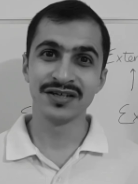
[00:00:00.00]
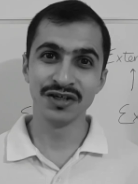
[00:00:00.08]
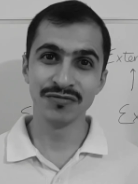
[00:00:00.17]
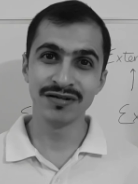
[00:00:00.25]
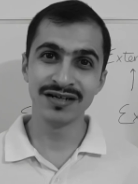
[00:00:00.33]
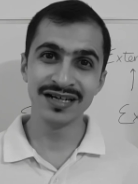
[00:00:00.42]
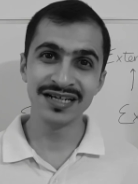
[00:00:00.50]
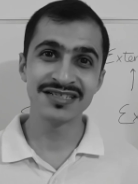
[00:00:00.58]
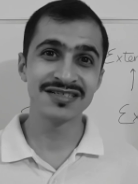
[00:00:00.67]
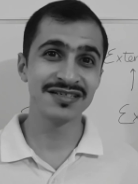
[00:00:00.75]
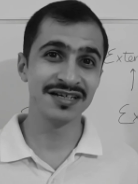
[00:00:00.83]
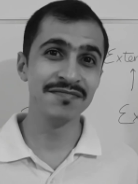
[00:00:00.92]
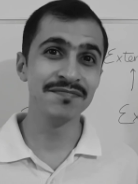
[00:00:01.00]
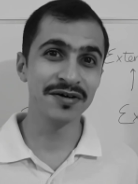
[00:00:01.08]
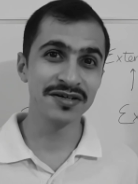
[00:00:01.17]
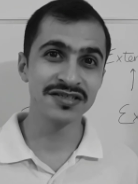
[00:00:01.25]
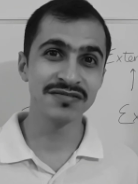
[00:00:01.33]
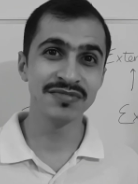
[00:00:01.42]
Humanly it's
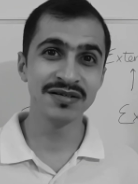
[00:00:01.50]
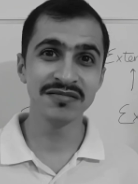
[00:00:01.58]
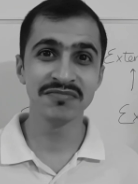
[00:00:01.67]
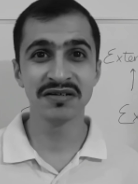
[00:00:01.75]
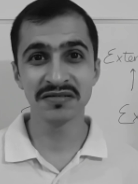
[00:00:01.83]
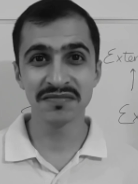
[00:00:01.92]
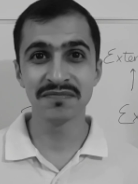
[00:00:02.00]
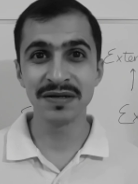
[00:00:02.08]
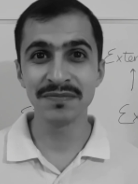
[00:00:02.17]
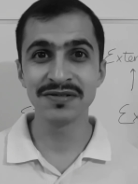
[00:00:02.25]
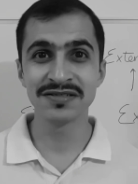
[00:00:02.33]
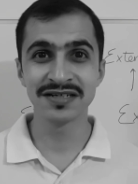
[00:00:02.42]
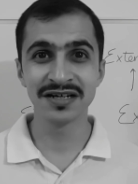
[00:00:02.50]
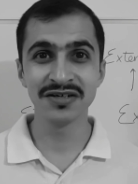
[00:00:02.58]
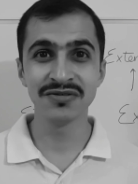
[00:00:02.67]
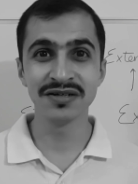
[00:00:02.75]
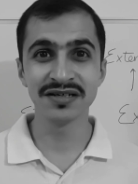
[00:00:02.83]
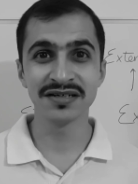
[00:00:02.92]
impossible, but people still
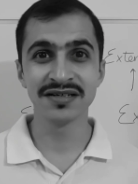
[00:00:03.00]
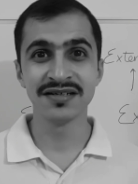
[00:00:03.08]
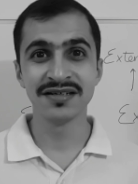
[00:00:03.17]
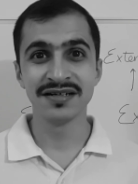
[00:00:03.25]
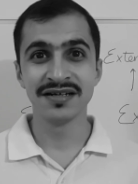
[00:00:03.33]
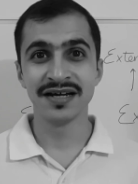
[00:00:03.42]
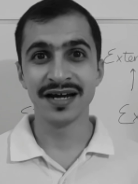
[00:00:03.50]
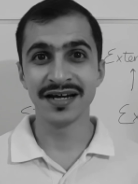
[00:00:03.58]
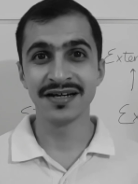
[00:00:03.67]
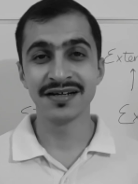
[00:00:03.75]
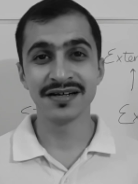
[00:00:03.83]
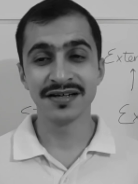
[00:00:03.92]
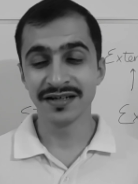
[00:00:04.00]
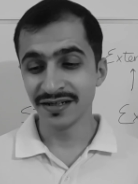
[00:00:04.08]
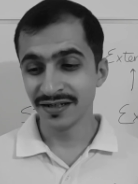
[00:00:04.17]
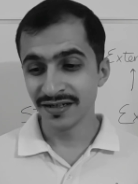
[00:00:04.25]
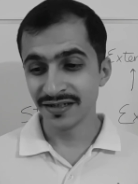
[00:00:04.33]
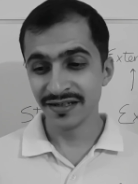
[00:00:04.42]
do it, and
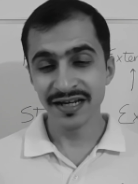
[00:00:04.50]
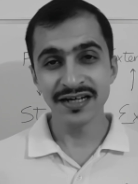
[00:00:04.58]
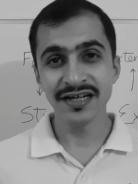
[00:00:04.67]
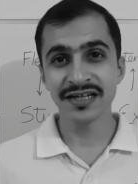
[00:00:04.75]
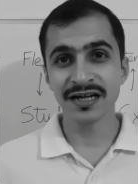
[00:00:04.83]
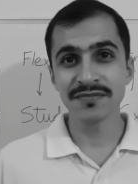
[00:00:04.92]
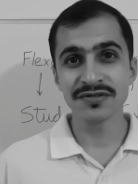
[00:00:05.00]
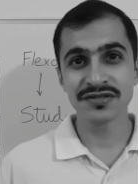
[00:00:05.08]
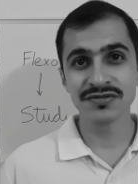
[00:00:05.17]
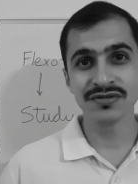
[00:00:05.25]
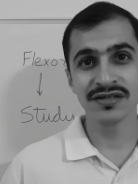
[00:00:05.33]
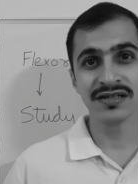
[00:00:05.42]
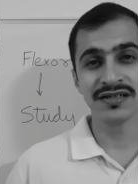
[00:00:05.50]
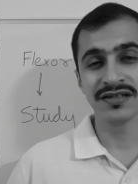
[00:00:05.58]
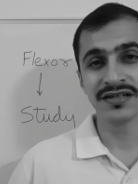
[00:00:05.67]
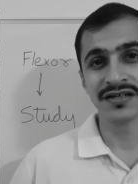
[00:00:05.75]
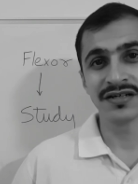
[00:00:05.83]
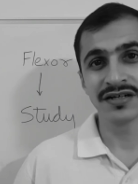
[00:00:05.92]
then it comes to a,
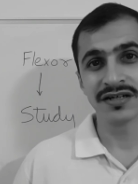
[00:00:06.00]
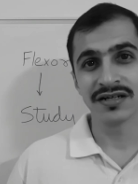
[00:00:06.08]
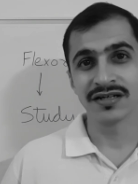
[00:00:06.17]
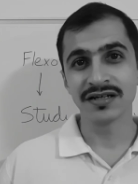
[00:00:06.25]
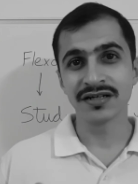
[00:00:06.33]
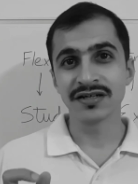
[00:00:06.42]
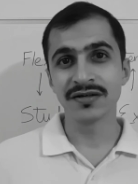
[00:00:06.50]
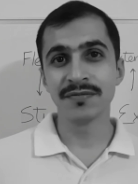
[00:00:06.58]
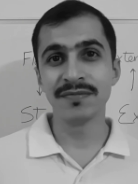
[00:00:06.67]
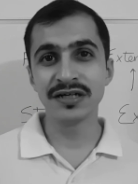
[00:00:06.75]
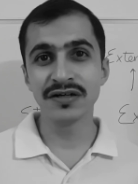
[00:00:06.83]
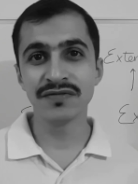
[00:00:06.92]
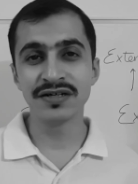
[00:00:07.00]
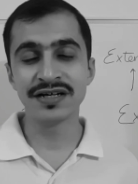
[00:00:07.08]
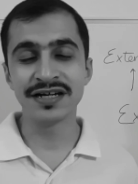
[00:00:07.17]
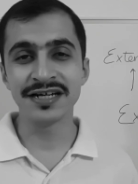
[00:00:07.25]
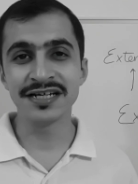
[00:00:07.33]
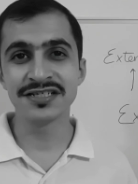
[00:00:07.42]
a bit of a
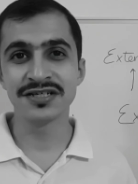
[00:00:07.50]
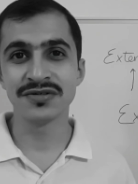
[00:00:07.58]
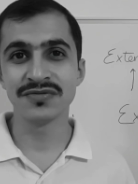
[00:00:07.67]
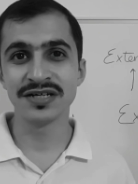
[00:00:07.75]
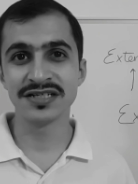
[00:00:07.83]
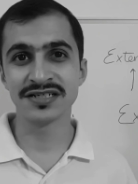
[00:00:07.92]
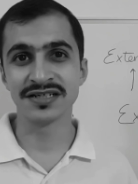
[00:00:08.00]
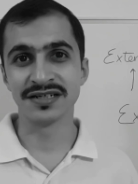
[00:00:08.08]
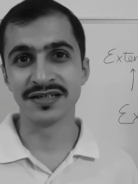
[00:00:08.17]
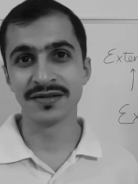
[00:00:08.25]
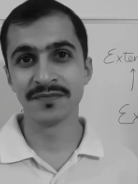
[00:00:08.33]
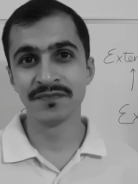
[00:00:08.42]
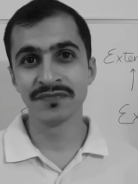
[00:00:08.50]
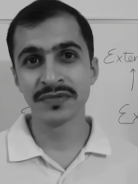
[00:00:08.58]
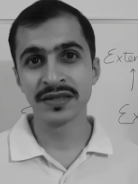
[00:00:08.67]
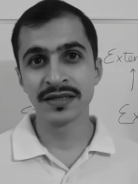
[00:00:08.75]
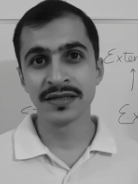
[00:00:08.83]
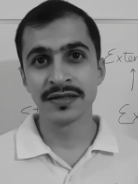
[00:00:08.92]
tricky situation.
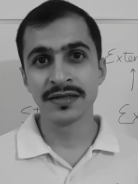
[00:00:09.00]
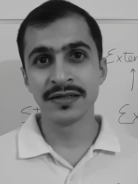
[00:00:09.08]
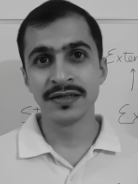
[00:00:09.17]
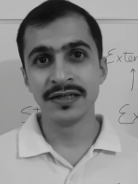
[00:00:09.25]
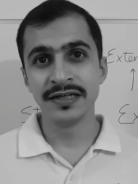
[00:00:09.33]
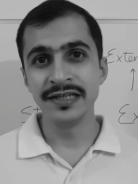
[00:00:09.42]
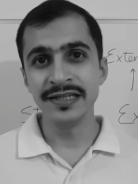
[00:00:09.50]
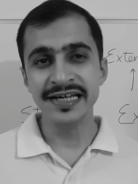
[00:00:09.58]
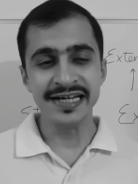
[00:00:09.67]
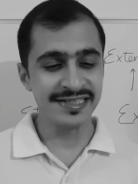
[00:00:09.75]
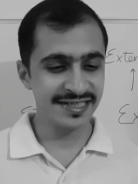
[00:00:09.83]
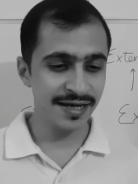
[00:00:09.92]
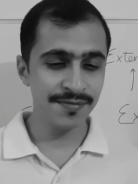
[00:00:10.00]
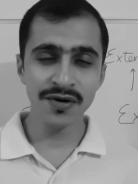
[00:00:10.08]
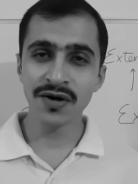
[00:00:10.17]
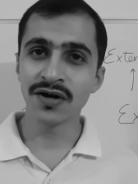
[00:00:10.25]
In the exam